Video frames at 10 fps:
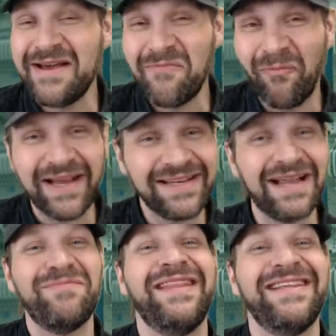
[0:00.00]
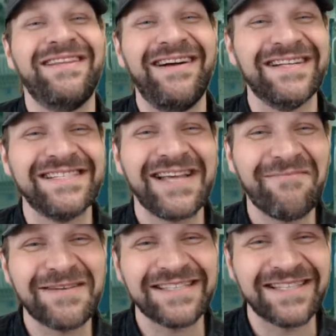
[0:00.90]
might not be the longest
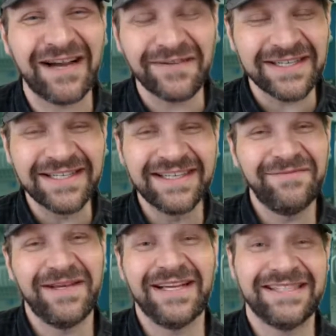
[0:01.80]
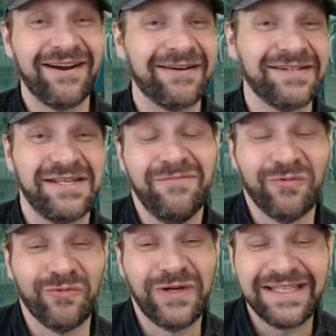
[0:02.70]
topic to cover because there are
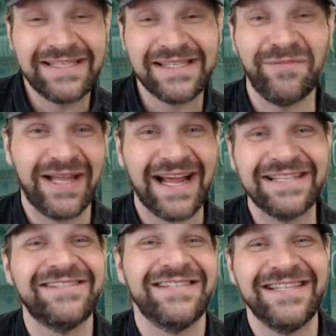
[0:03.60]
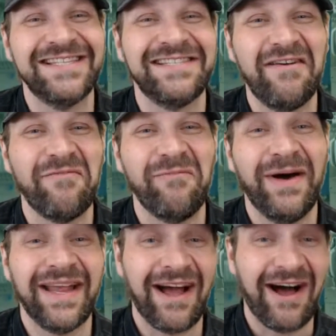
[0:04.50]
some really simple answers to this stuff,
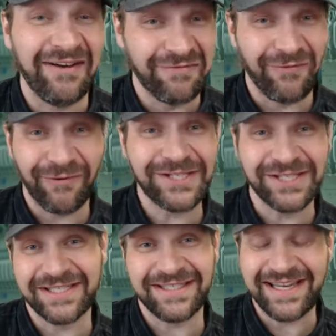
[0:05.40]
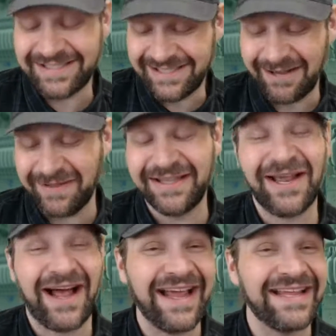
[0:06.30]
but unfortunately, it's something
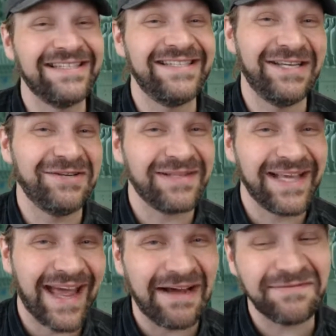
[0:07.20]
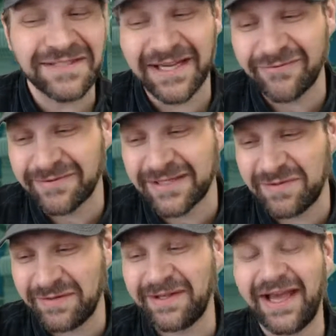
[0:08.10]
that I continually have to cover because
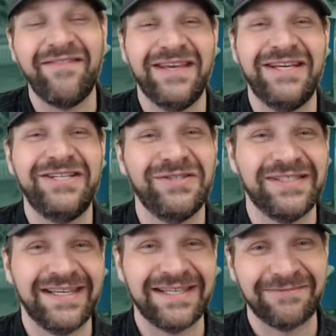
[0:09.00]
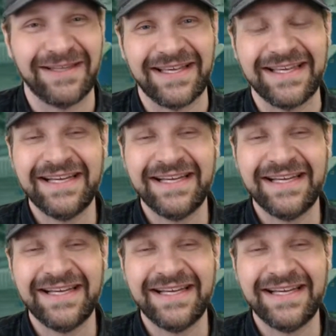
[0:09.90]
people have issues dealing with it.